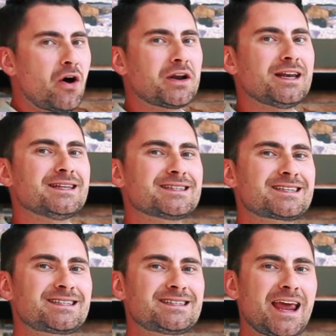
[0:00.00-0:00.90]
on an
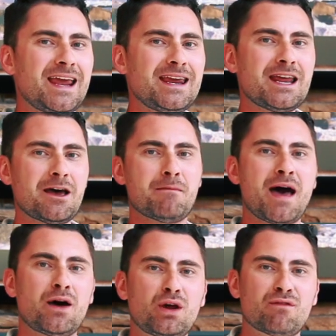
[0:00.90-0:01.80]
insane
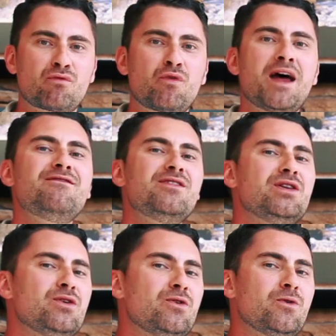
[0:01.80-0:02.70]
amount of
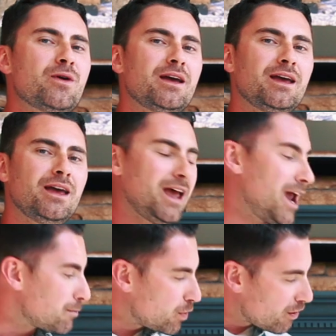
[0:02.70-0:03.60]
revenue and